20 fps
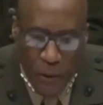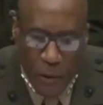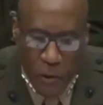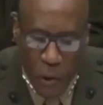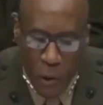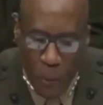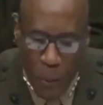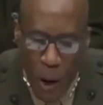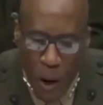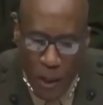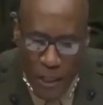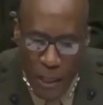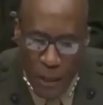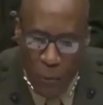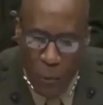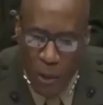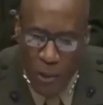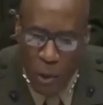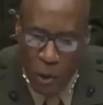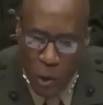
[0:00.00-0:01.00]
Somalia,
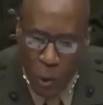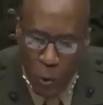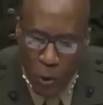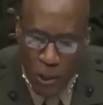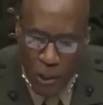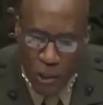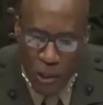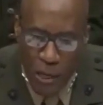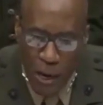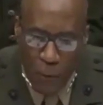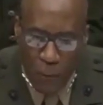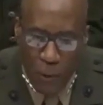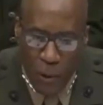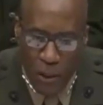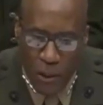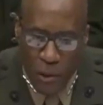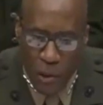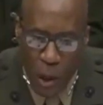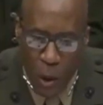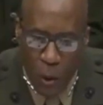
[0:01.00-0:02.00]
what story is not
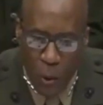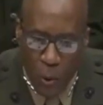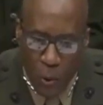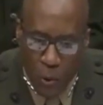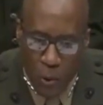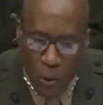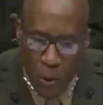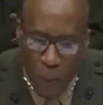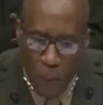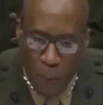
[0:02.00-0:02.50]
really told